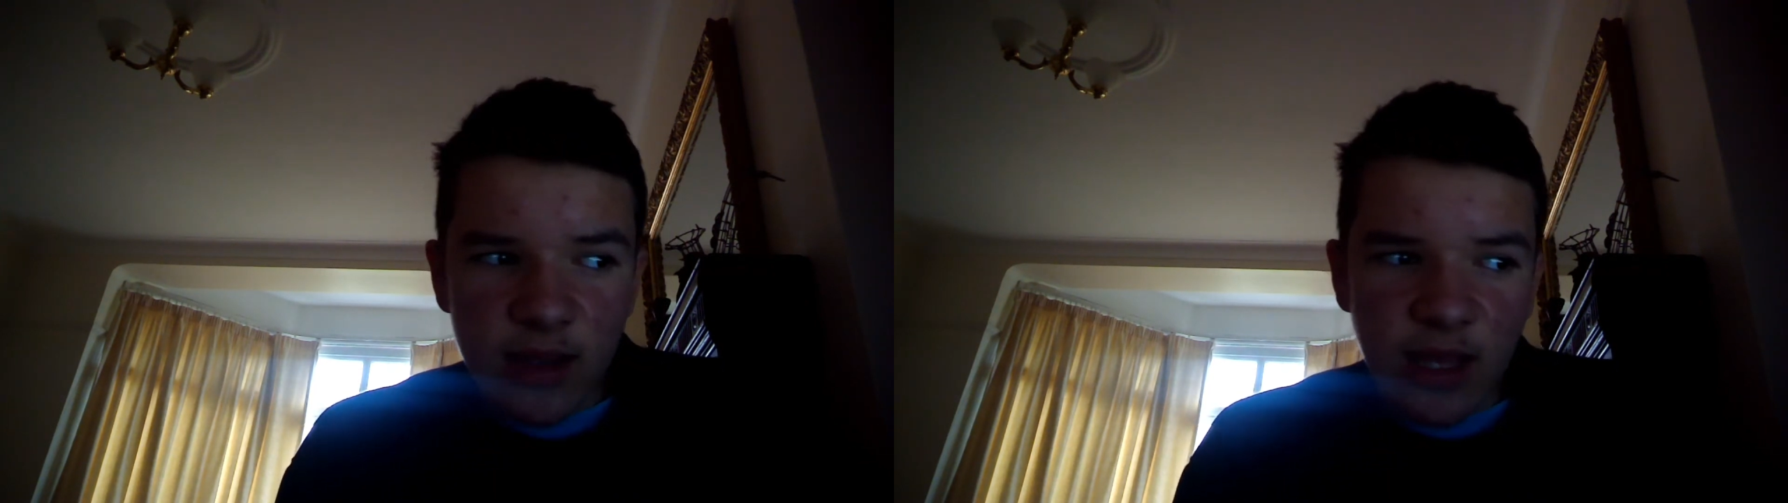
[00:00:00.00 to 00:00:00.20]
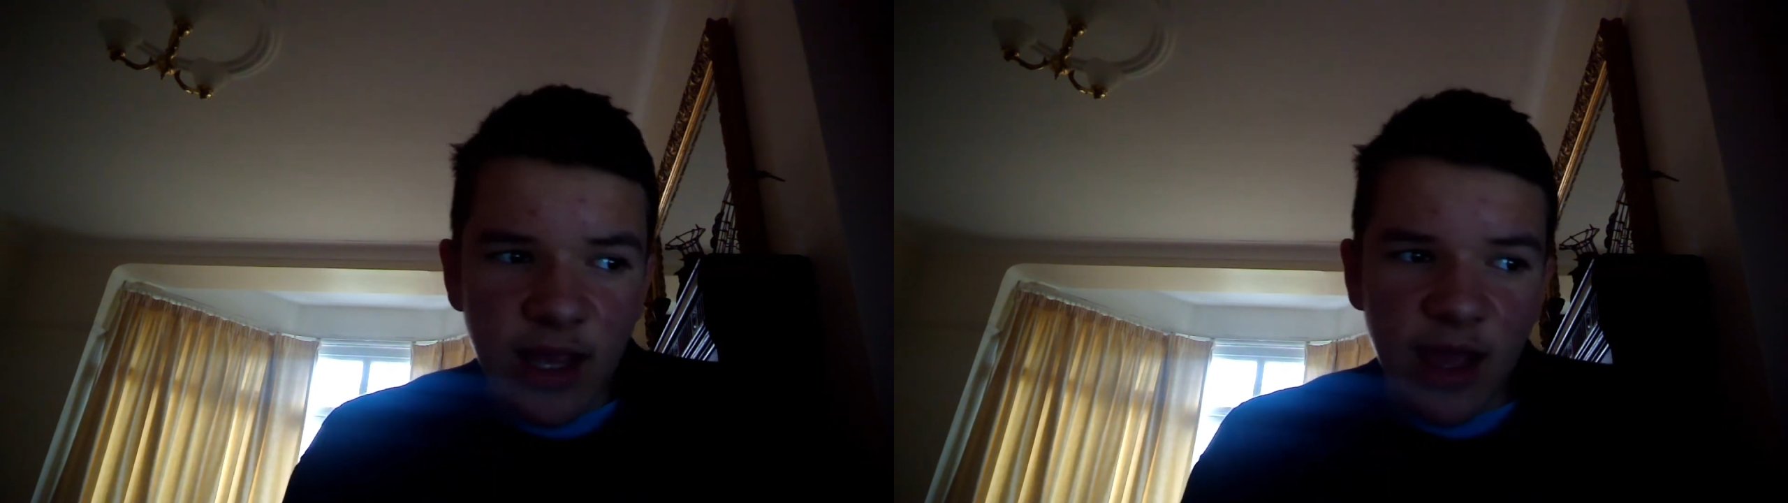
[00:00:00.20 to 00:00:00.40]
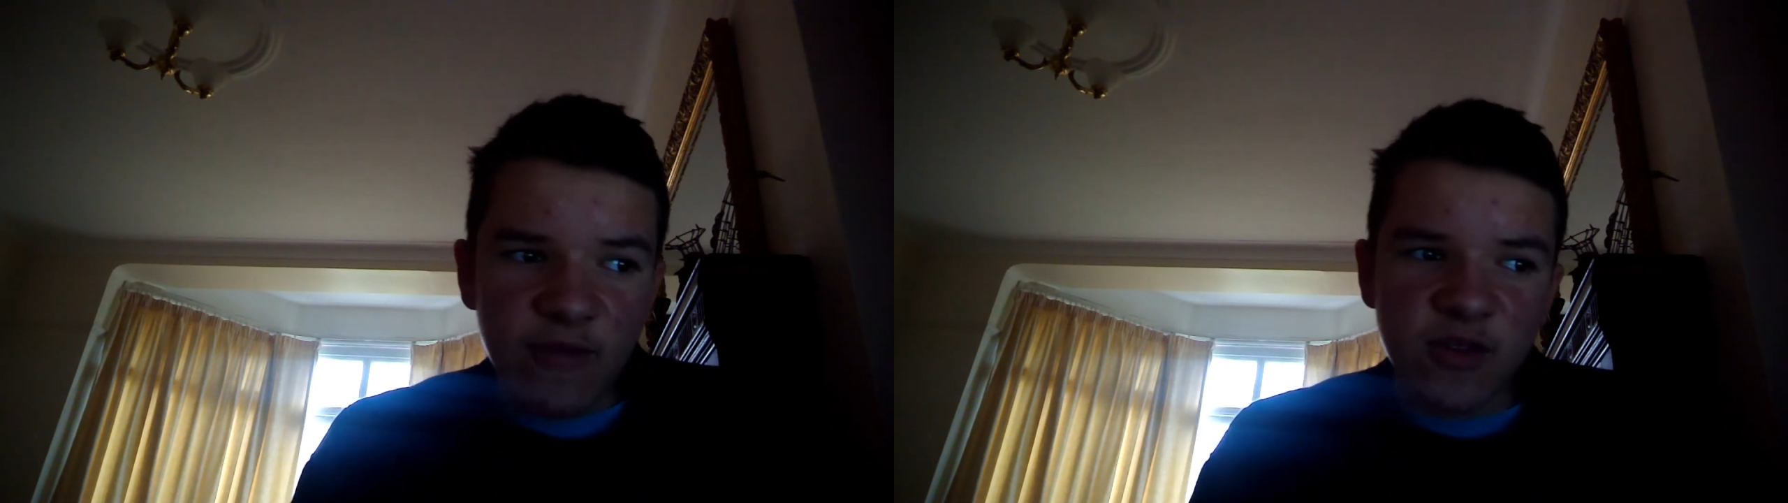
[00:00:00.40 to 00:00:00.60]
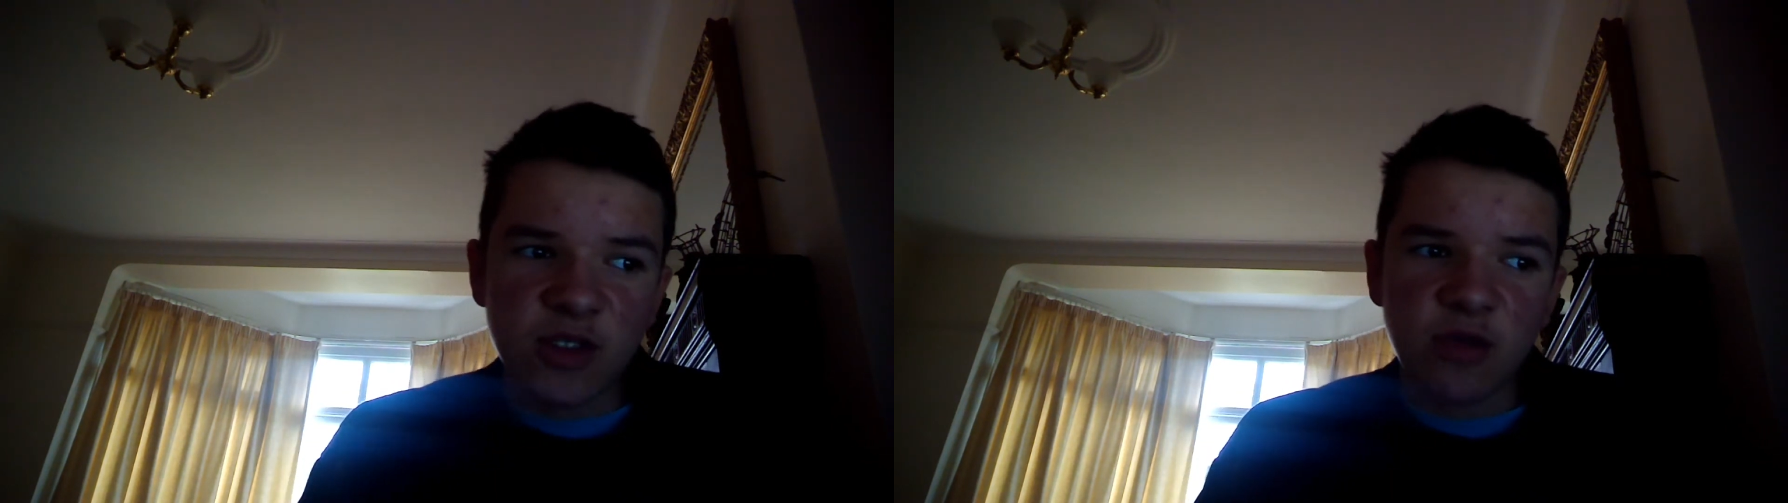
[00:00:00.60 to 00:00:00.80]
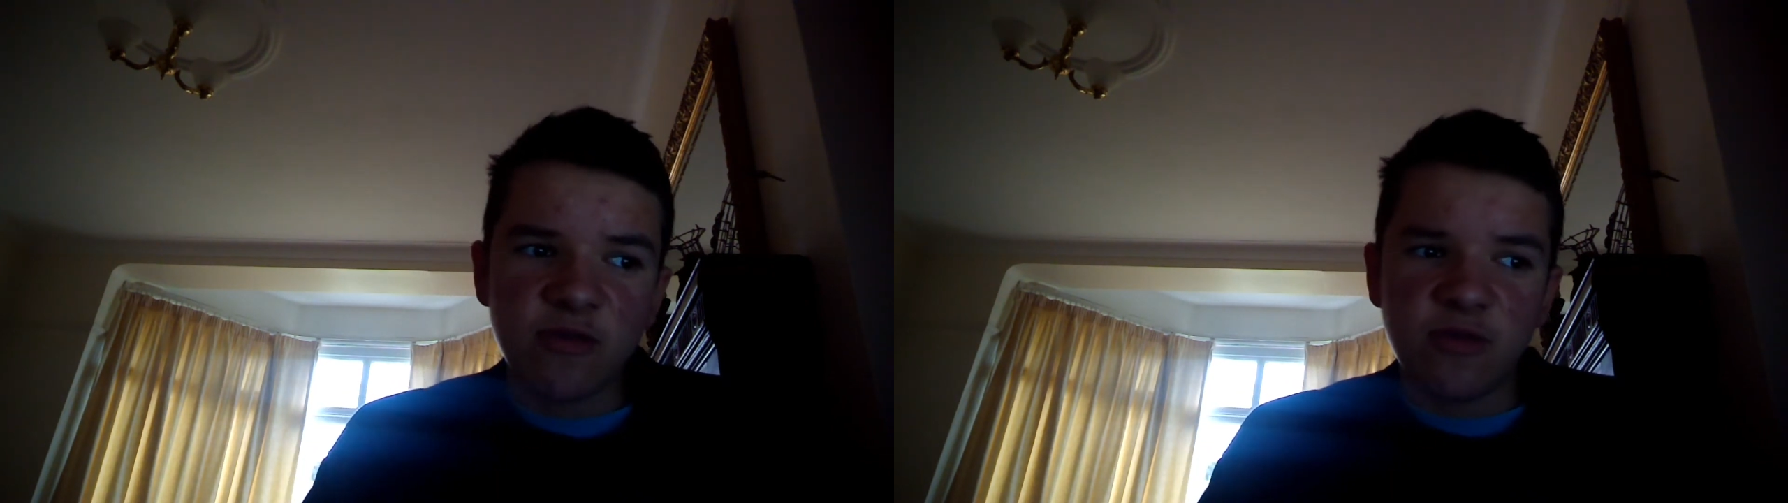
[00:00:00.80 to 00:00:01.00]
they have
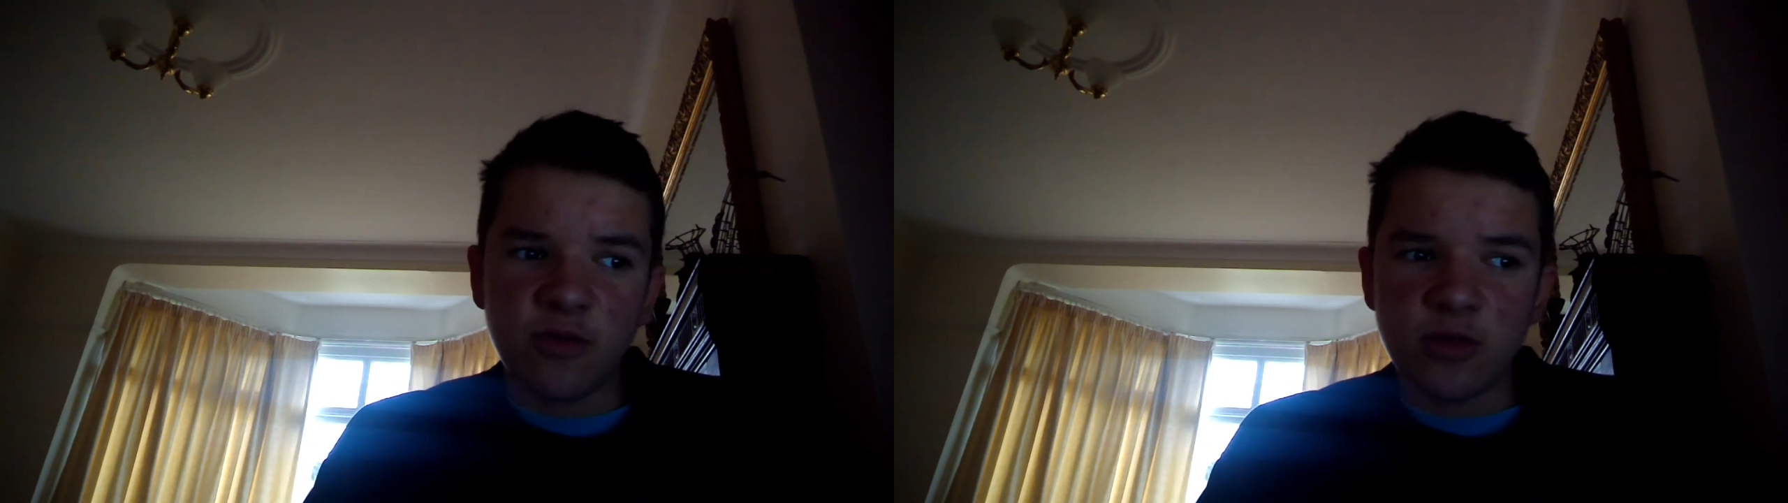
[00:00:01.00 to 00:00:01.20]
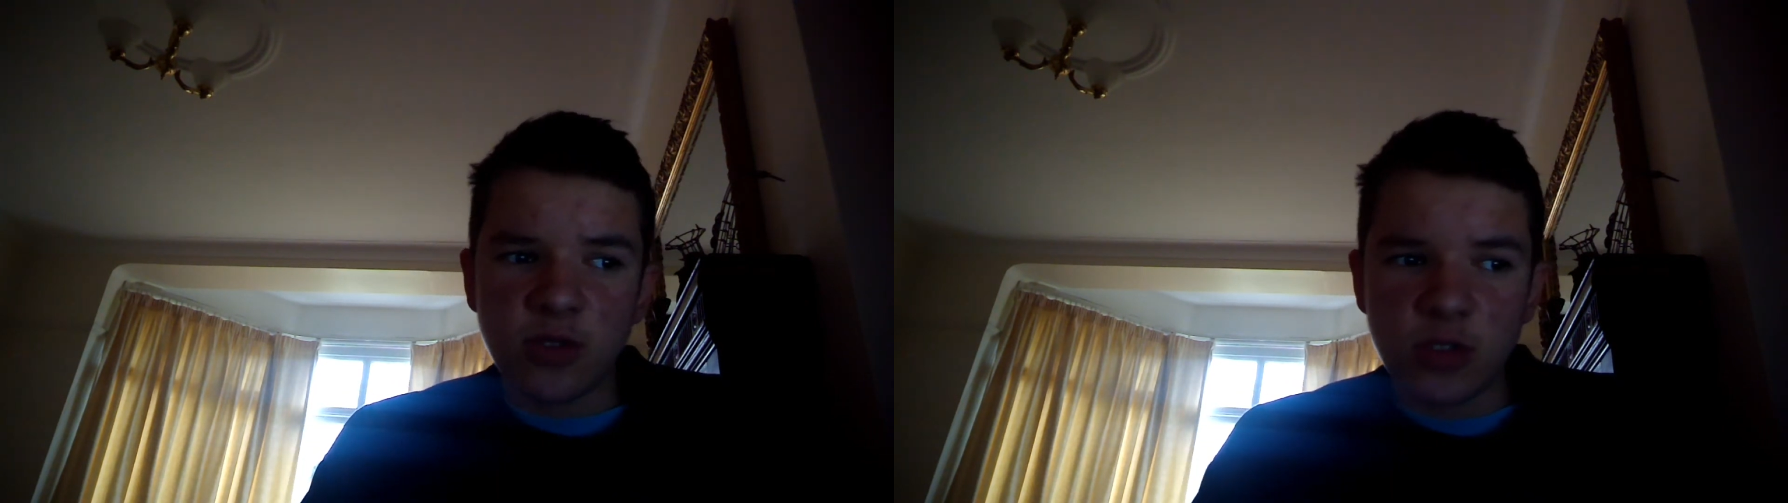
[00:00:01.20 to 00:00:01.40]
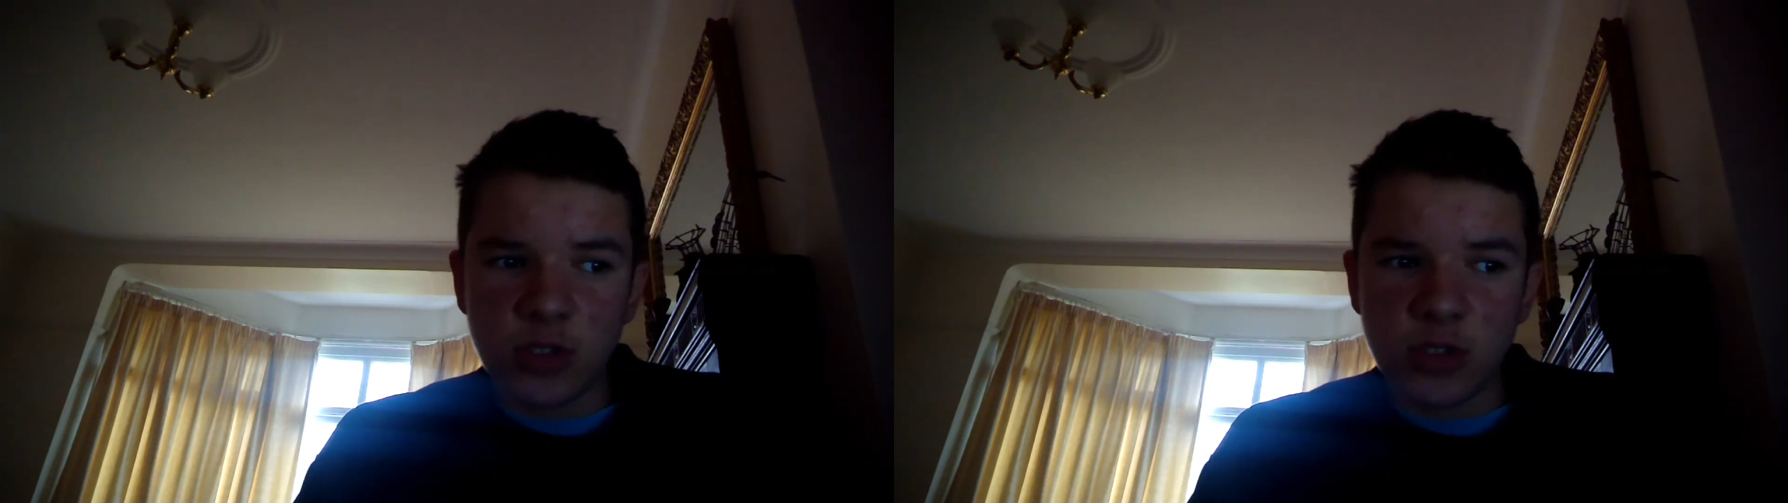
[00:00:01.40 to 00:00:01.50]
suffered